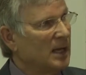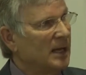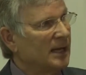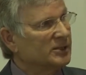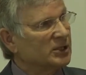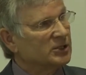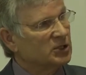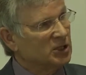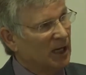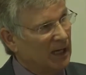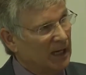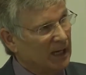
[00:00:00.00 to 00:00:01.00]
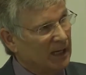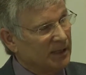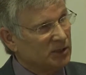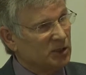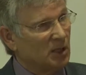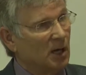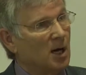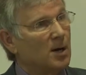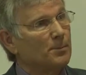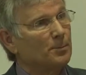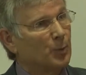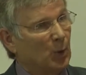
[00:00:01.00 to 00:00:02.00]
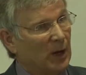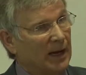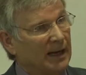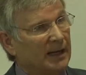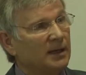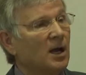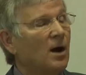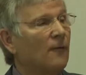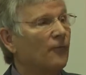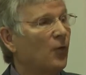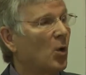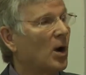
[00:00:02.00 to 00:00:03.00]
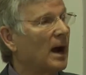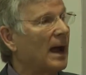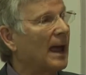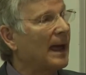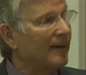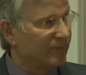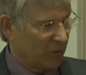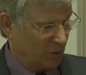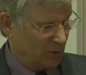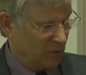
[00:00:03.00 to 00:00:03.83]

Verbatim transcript: It's a changed brain forever.